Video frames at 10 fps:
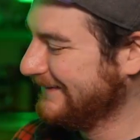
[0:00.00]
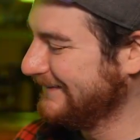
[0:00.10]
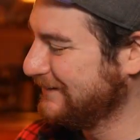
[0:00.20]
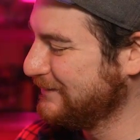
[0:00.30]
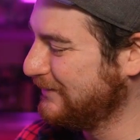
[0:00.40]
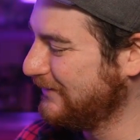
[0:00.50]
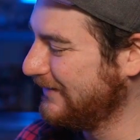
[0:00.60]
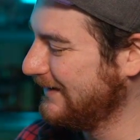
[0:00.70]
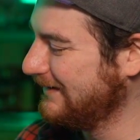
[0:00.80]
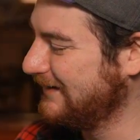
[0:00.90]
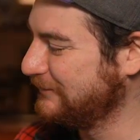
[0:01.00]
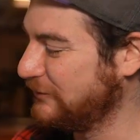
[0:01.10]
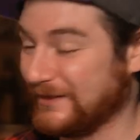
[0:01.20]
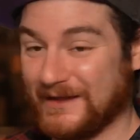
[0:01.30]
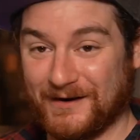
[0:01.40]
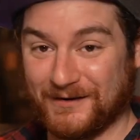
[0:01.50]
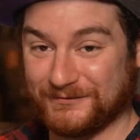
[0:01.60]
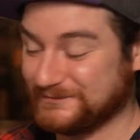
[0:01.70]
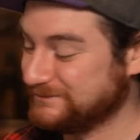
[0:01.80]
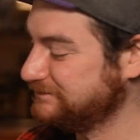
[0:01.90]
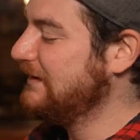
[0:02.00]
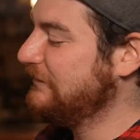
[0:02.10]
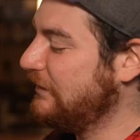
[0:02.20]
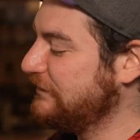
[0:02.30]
Oh boy, I'm turning that off. So